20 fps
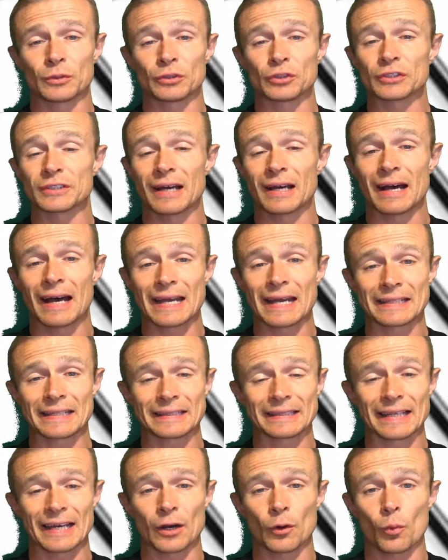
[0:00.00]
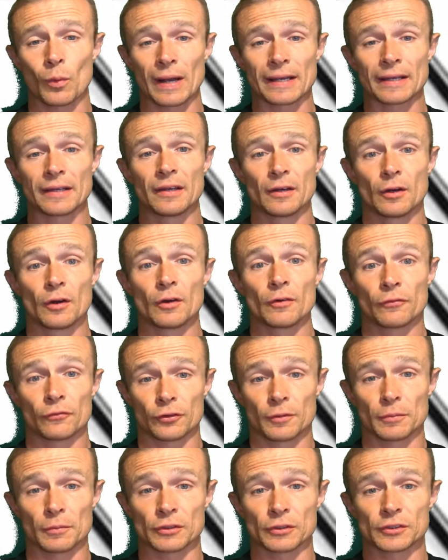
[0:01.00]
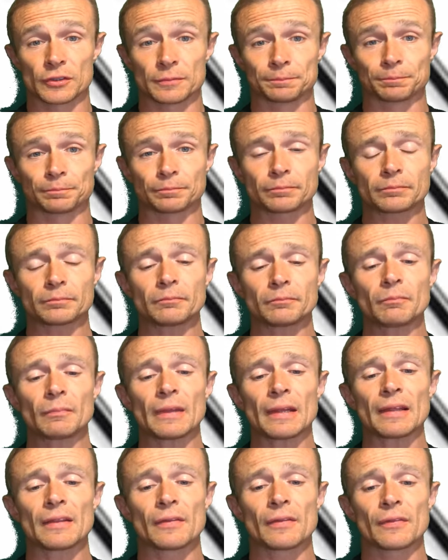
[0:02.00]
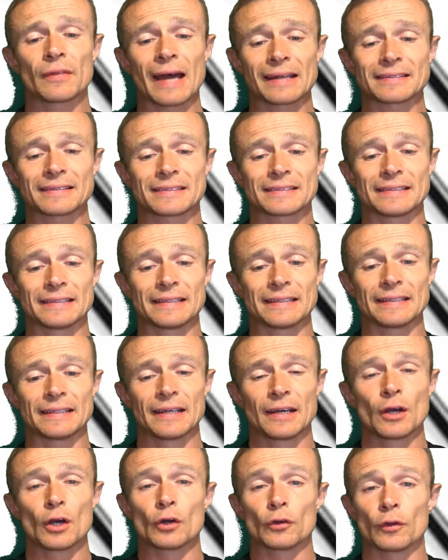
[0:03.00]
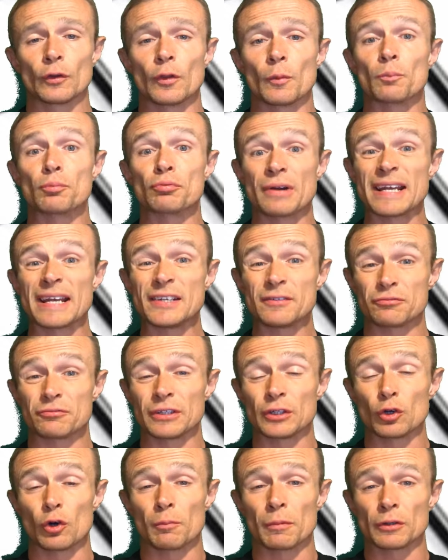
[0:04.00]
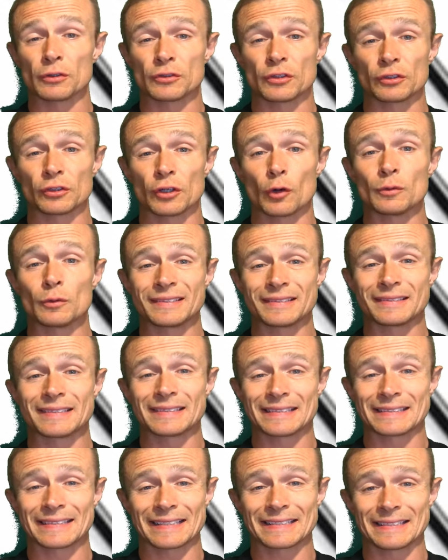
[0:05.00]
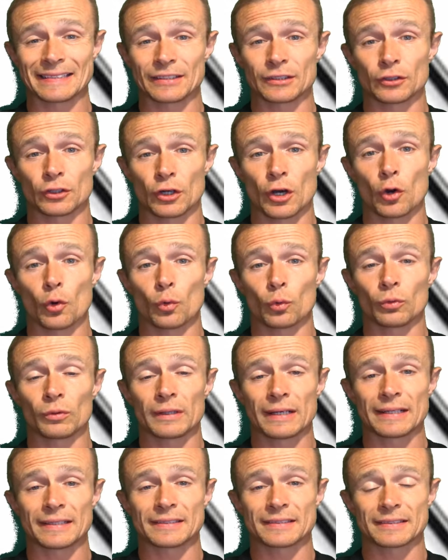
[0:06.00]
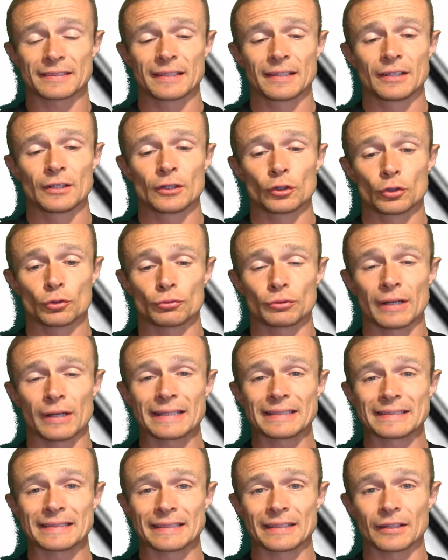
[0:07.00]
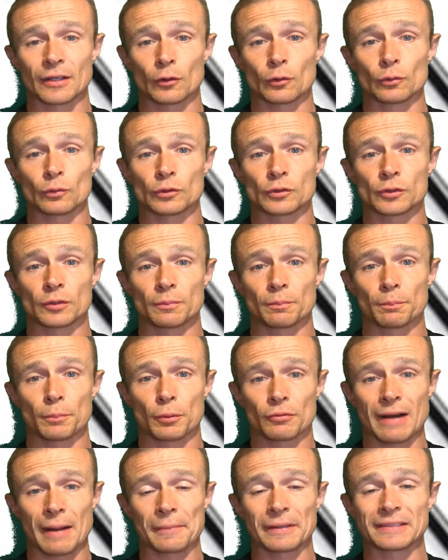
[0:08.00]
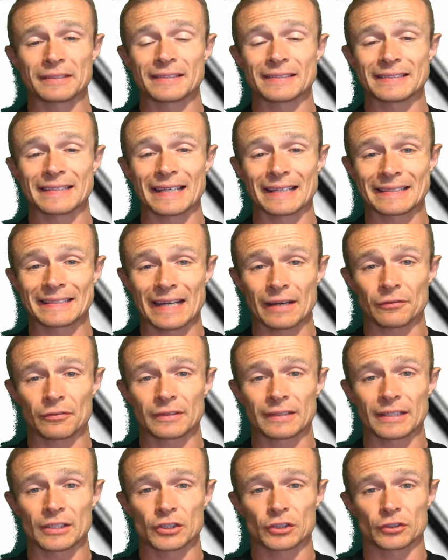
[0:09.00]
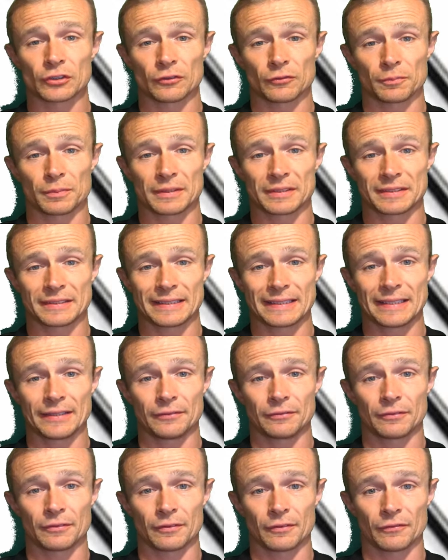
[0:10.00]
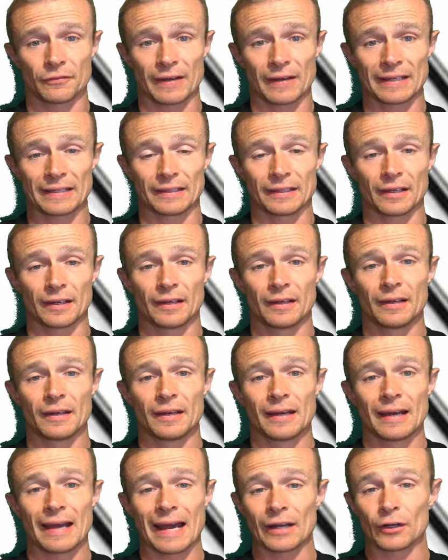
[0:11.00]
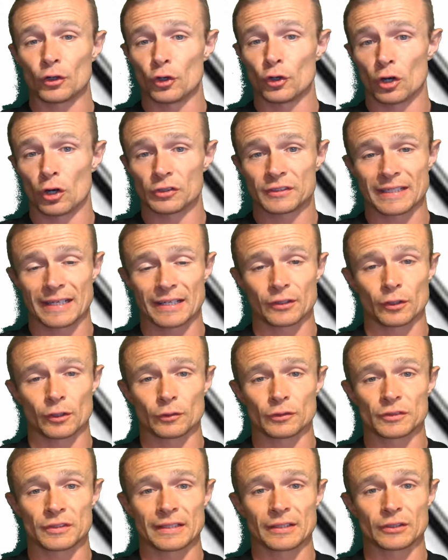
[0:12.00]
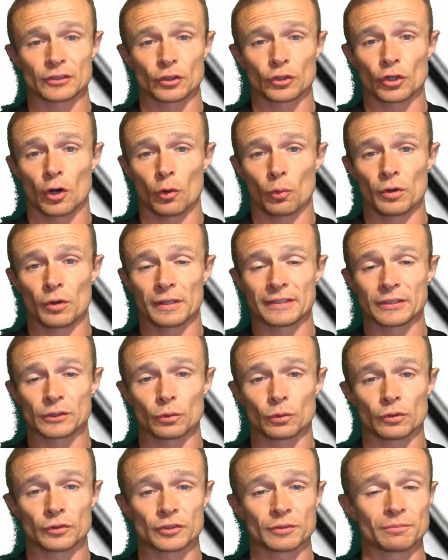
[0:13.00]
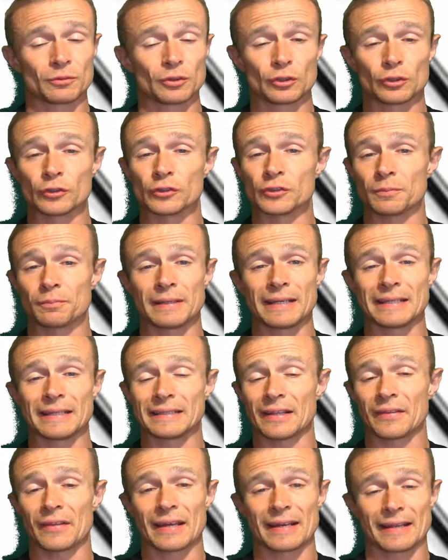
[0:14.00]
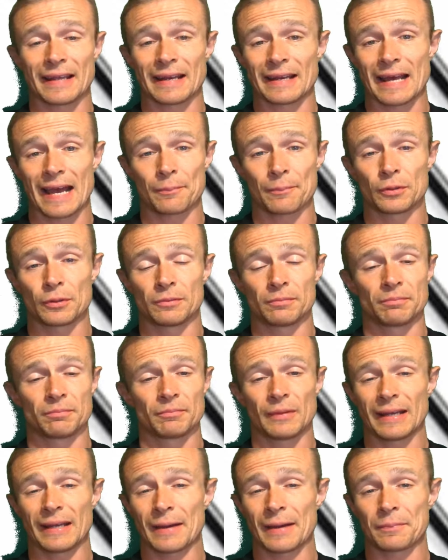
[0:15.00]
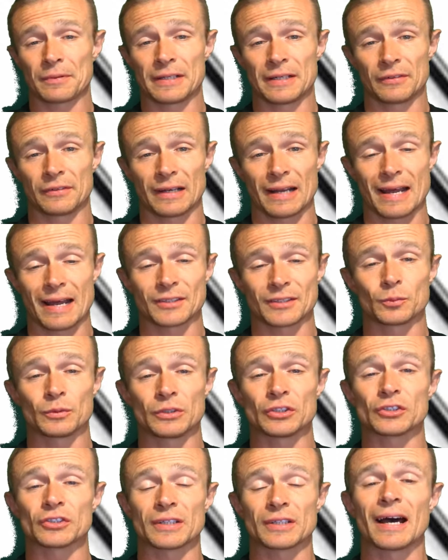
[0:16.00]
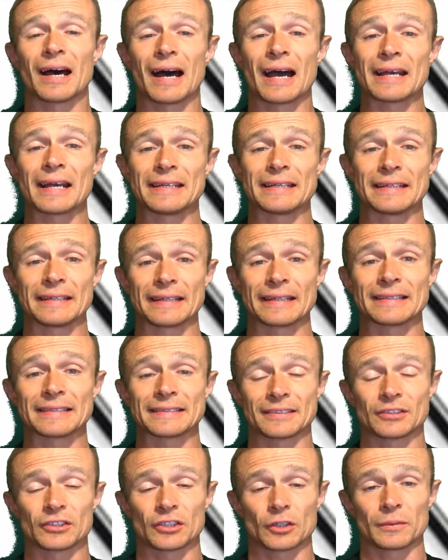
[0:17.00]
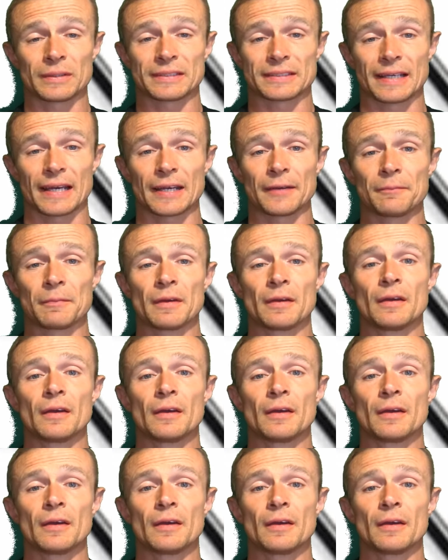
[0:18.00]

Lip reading: We're just hiding that away from us. That's the bravery almost that goes into setting a goal. It's creating those parameters, that definition of perceived failure. And not setting those things and not working towards them doesn't mean that they're going to happen. They happen even less. We're just hiding it, shall we say.